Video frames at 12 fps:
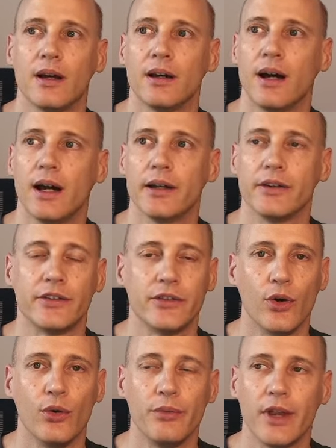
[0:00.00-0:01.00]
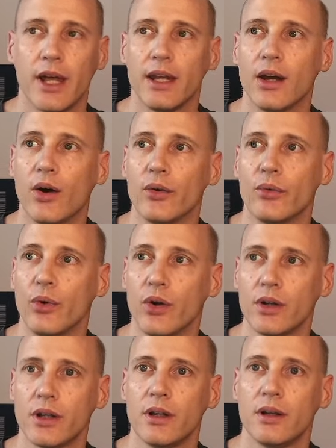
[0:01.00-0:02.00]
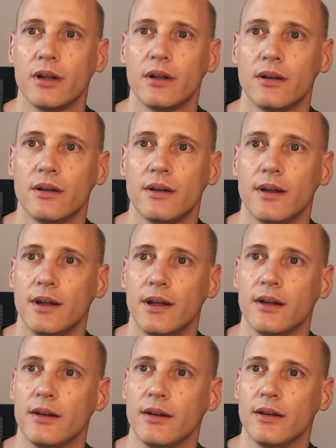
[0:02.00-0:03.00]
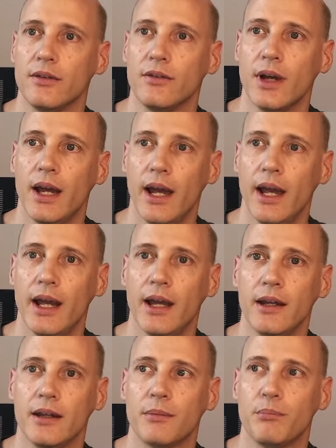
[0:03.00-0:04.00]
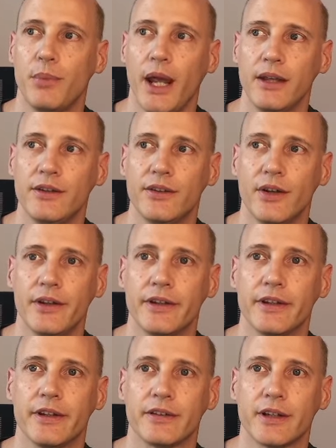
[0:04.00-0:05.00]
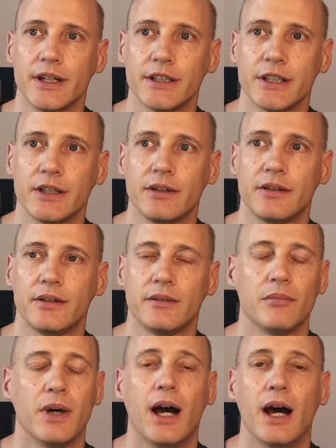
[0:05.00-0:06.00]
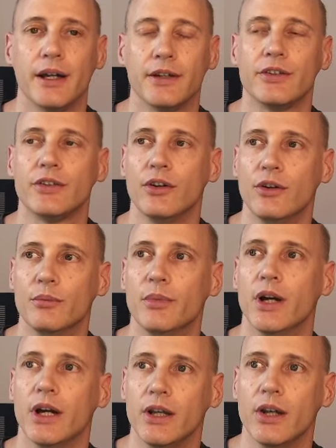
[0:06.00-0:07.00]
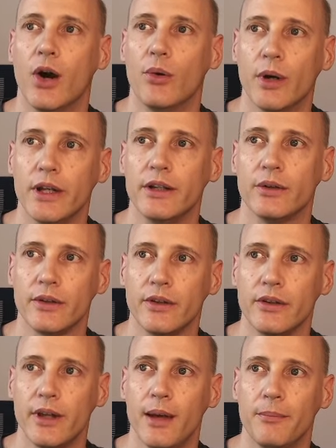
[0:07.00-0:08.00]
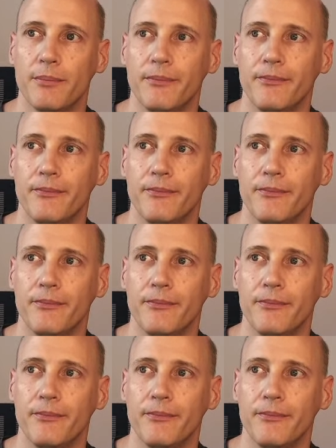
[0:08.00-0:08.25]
I assume they don't work. And based on the discussions, I assume no one uses them.